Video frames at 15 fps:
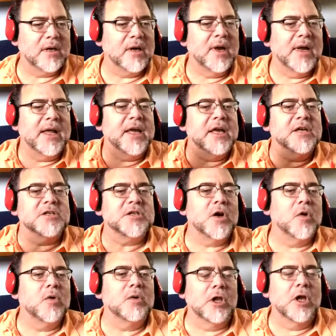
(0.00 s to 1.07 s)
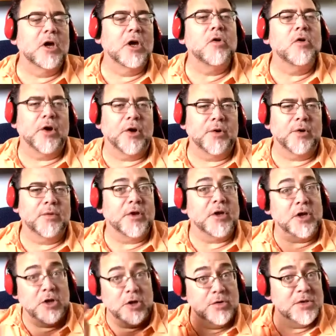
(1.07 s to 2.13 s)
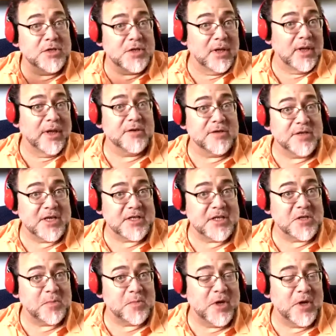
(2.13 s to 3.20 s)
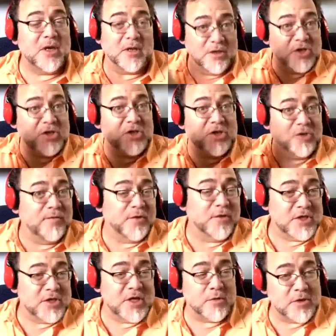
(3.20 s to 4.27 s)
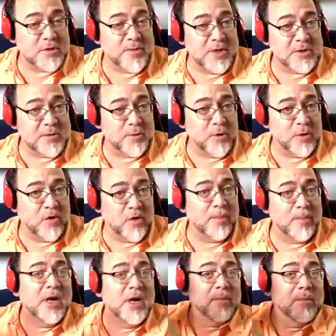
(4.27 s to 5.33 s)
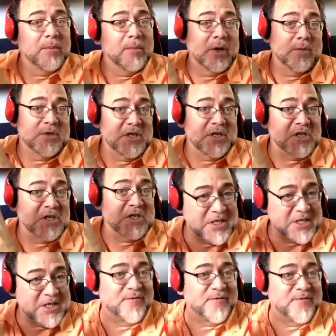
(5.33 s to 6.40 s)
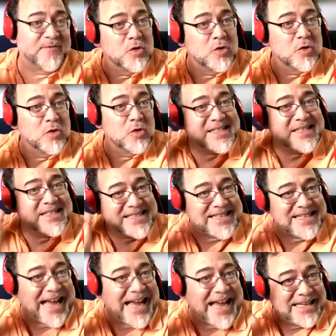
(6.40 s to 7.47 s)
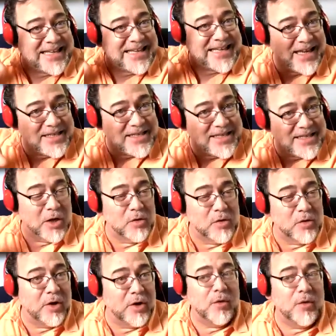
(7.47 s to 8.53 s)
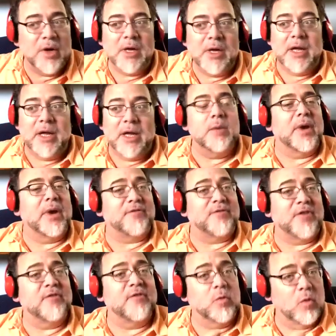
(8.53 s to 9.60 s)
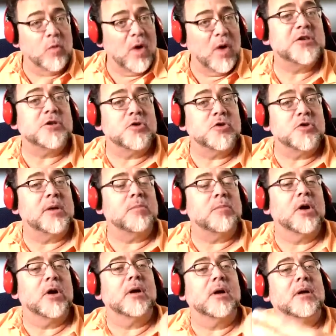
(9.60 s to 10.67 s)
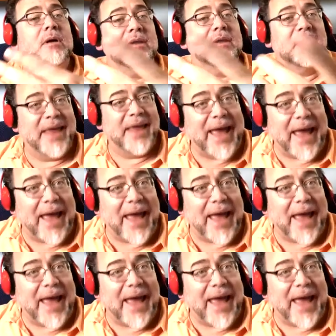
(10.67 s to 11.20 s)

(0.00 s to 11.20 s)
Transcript: his own logo that used the letters SSP and stood for Secret Space Program, but it was a specific, unique, stylized logo, he would have every right to trademark that,